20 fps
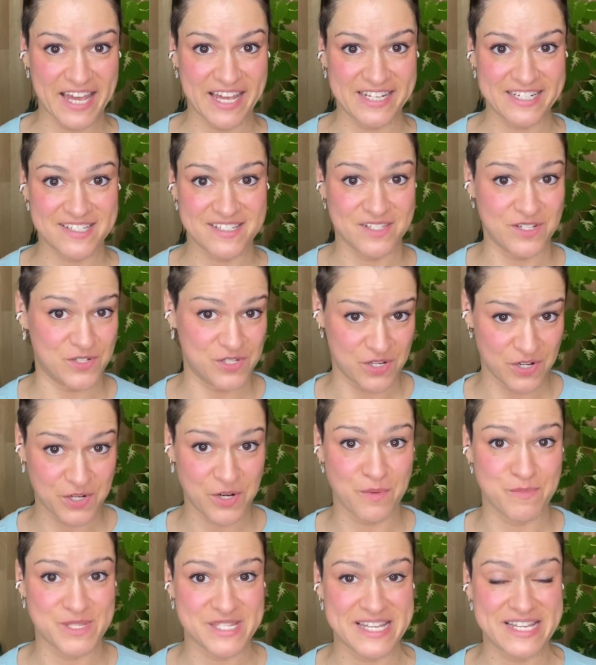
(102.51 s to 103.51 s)
and the
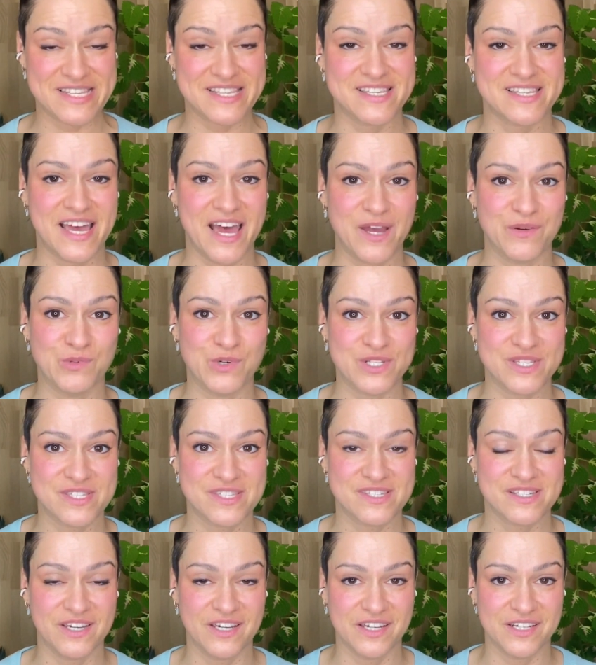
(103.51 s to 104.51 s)
circumstances I
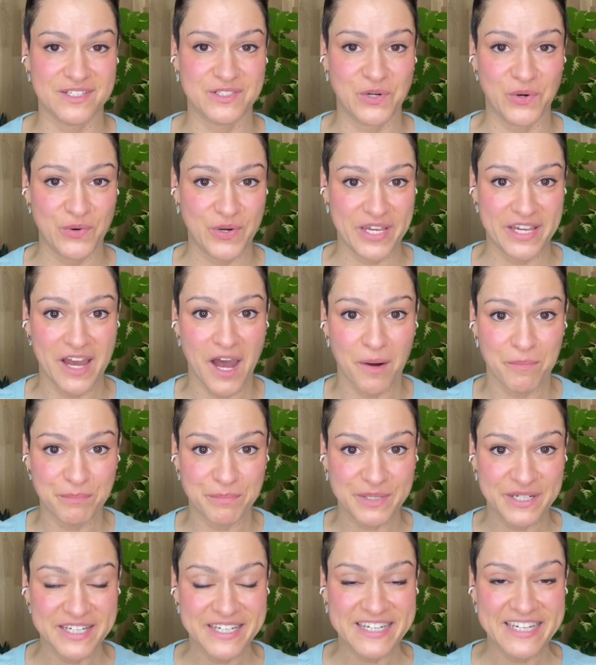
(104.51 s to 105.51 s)
was growing up